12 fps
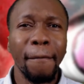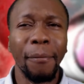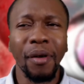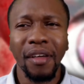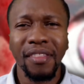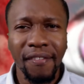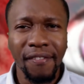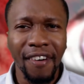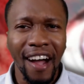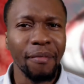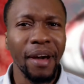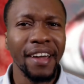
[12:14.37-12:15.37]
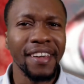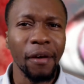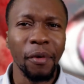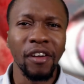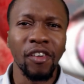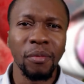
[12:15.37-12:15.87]
but the vibe I get
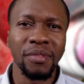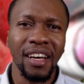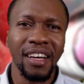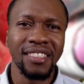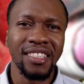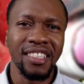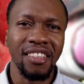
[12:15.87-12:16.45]
when it comes on to the